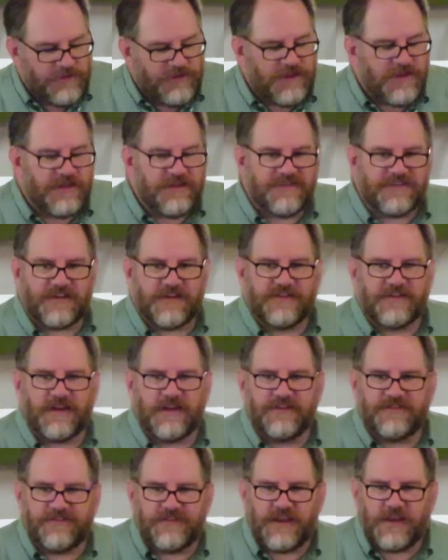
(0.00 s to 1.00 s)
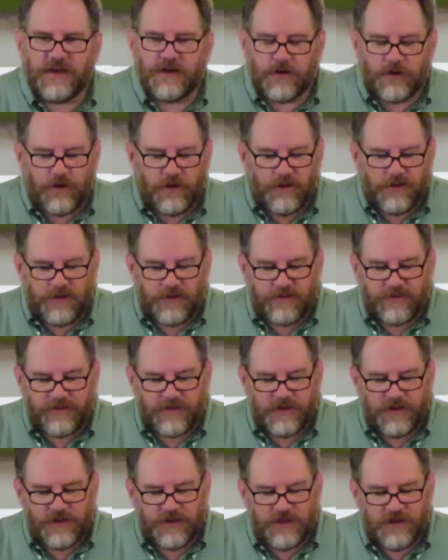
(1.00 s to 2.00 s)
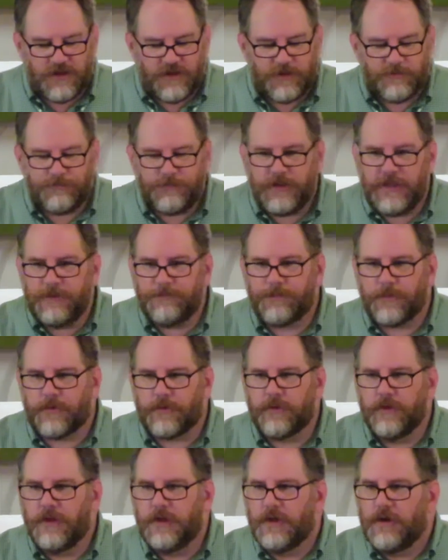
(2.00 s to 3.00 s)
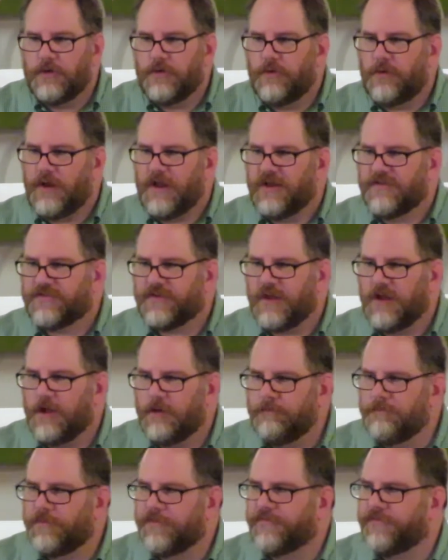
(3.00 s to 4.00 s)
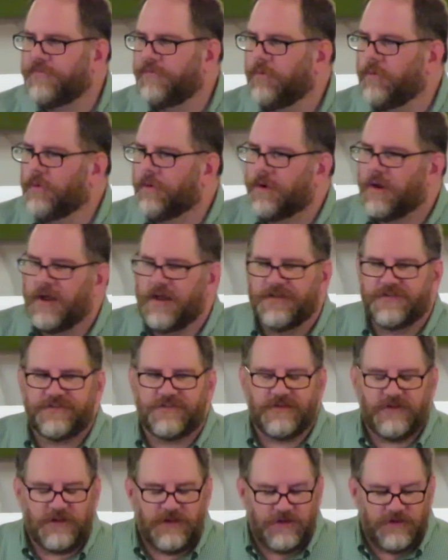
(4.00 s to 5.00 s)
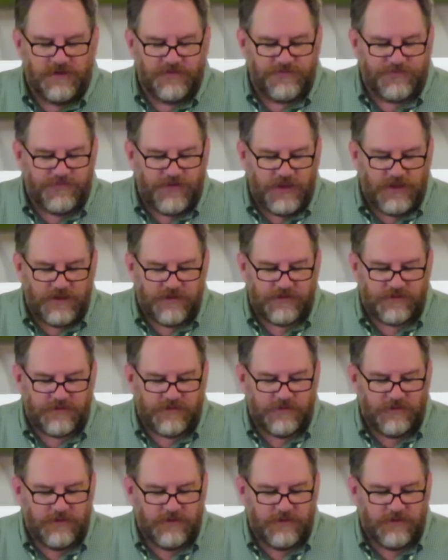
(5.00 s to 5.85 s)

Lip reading: These, as I say, are all people who have come before us in the faith.